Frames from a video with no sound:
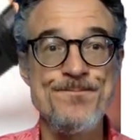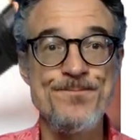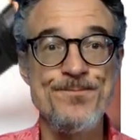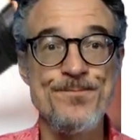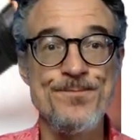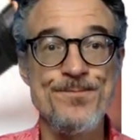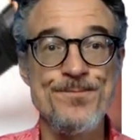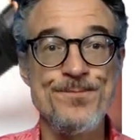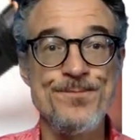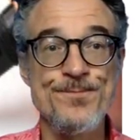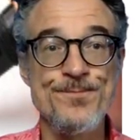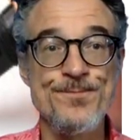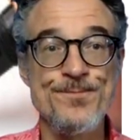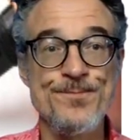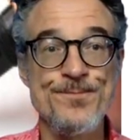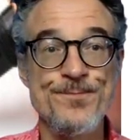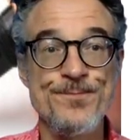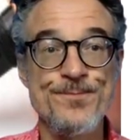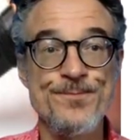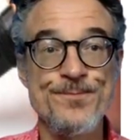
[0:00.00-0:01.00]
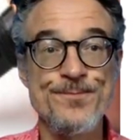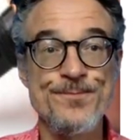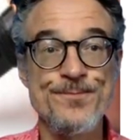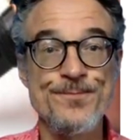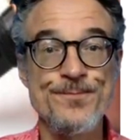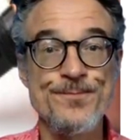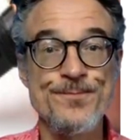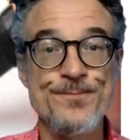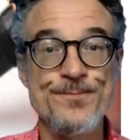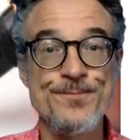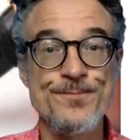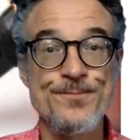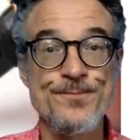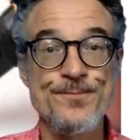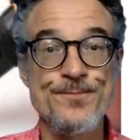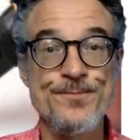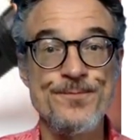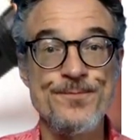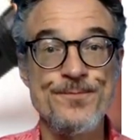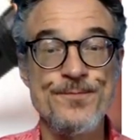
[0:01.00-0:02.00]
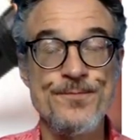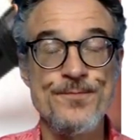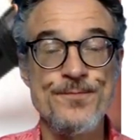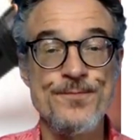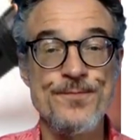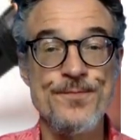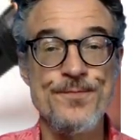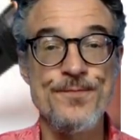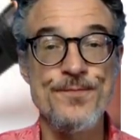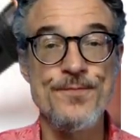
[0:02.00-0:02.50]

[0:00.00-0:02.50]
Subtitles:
(no one is talking)